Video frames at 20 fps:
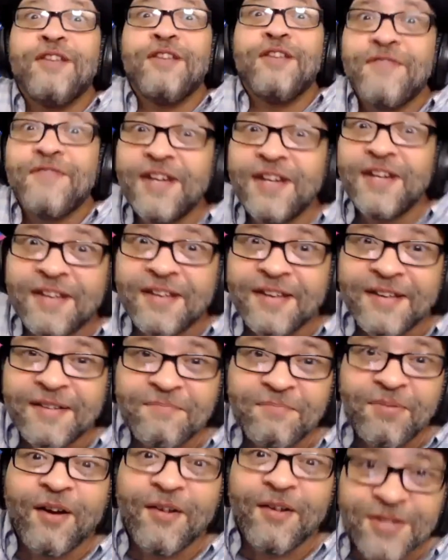Davida
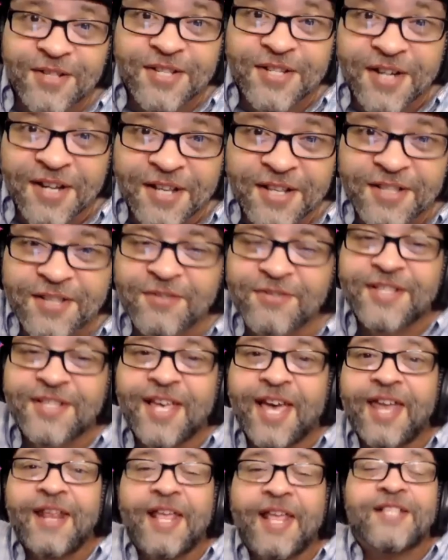personally, so
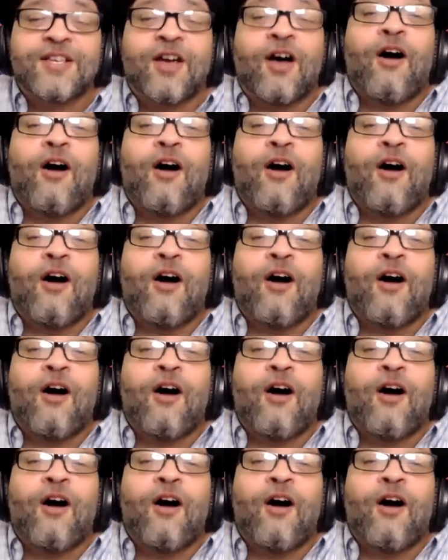it's